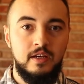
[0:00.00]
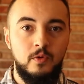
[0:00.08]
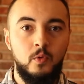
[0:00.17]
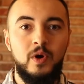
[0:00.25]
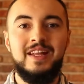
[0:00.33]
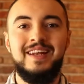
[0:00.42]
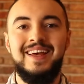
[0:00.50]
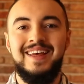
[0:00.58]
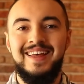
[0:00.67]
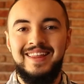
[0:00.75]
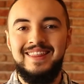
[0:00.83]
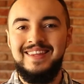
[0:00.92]
when
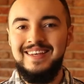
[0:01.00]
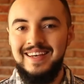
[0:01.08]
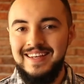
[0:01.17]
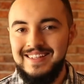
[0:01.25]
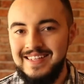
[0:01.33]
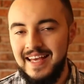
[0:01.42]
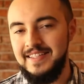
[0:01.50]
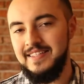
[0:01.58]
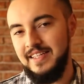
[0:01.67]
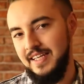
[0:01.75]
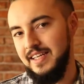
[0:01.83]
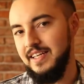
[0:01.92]
the
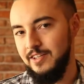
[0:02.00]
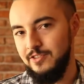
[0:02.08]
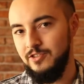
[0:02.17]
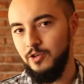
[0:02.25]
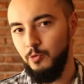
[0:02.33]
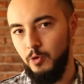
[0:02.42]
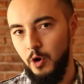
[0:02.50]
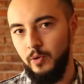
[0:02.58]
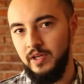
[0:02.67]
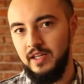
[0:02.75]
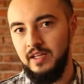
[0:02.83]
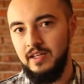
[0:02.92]
intensity is
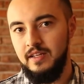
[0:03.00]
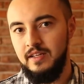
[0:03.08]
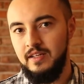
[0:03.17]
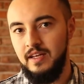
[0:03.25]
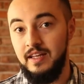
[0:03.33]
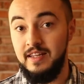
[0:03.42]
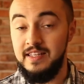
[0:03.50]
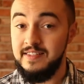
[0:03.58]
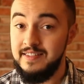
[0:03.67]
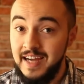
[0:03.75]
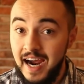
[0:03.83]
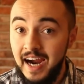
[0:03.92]
growing and this
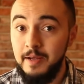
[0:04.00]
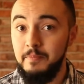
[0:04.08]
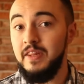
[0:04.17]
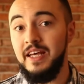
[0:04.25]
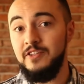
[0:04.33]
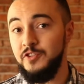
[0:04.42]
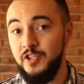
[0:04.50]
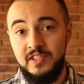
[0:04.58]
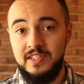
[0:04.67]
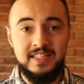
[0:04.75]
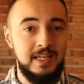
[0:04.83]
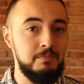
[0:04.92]
time that
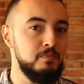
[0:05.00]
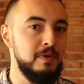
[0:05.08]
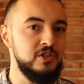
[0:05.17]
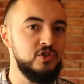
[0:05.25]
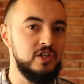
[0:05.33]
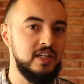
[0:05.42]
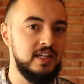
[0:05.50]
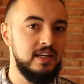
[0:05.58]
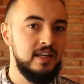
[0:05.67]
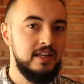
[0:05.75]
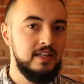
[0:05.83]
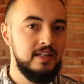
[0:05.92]
Jesus keeps mentioning
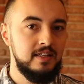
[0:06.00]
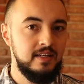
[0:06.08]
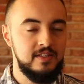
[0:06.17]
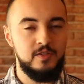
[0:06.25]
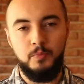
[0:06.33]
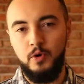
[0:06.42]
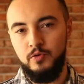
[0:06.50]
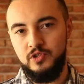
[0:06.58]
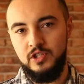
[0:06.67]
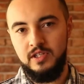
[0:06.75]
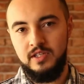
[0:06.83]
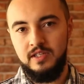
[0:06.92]
is
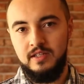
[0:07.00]
approaching.